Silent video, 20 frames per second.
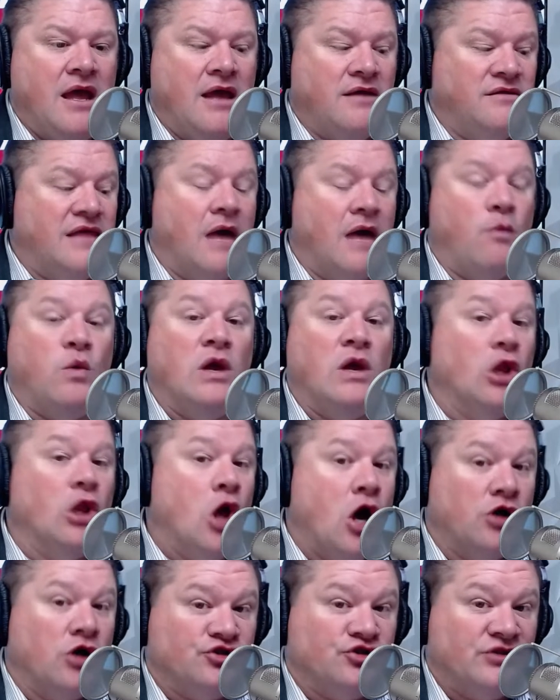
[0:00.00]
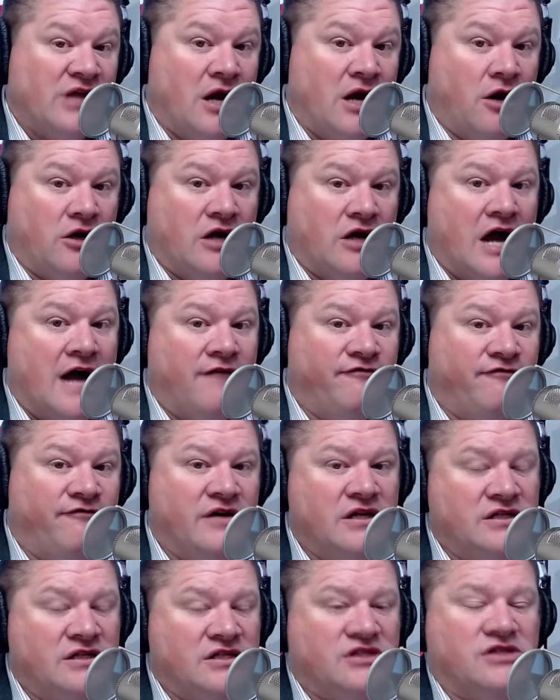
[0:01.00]
that we lost their
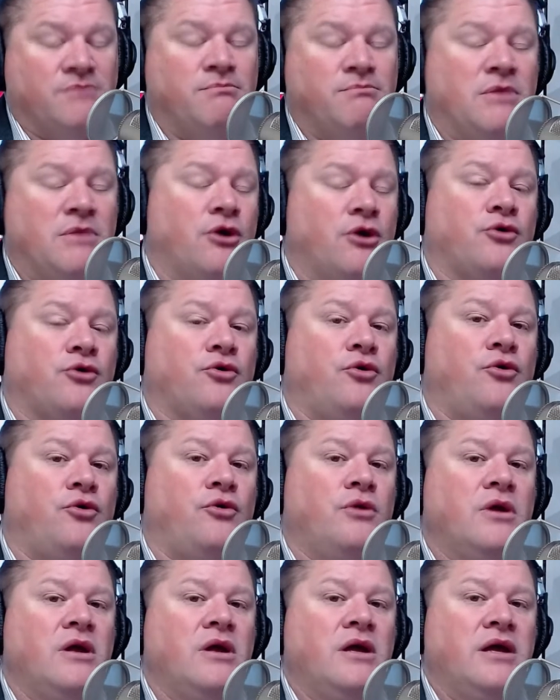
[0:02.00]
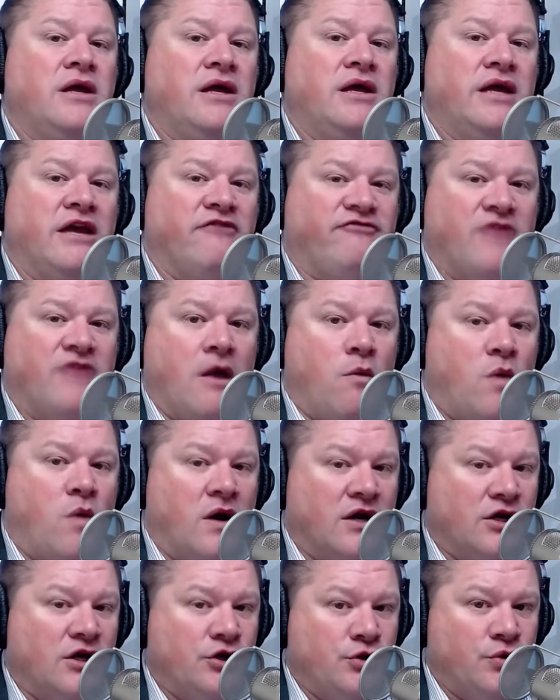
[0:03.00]
confidence. It's a miracle if they
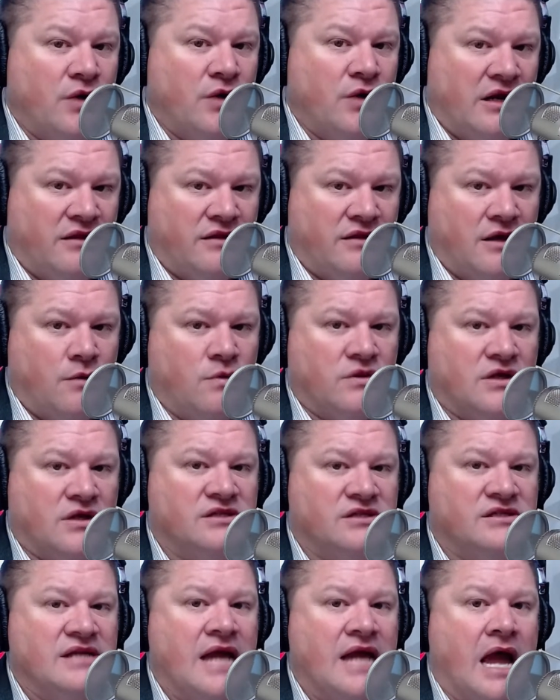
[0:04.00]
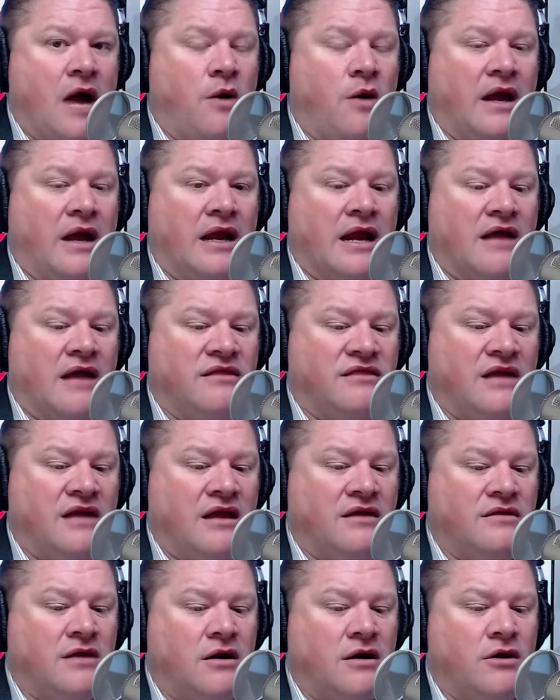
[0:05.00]
want to do anything with us now, and I
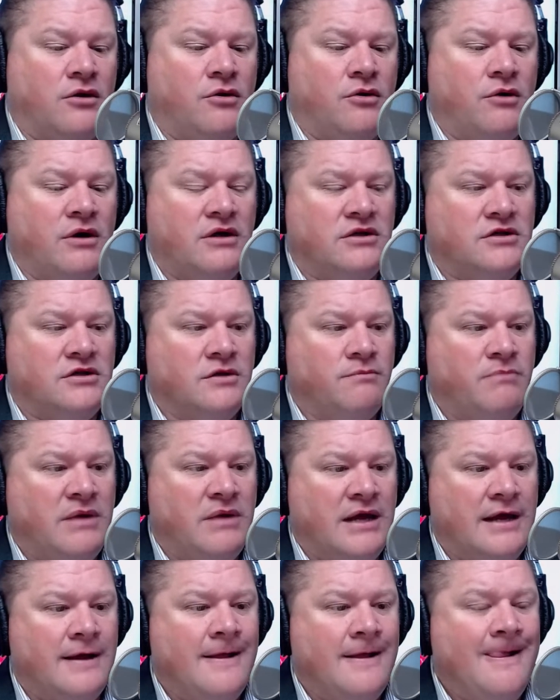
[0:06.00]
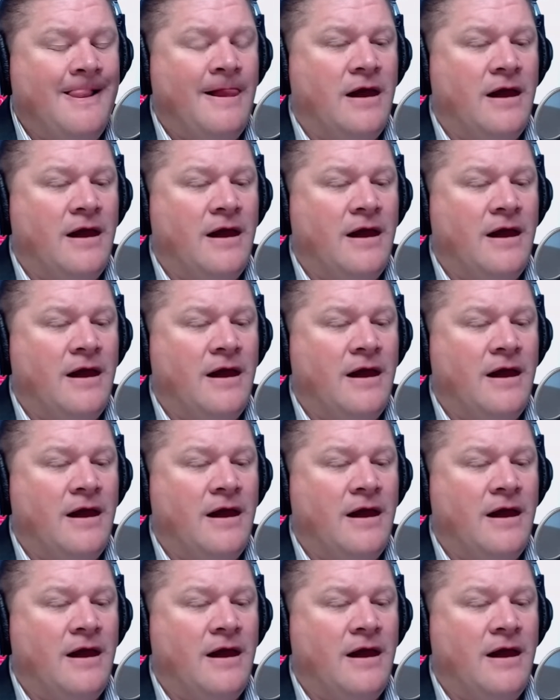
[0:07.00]
think they're going to be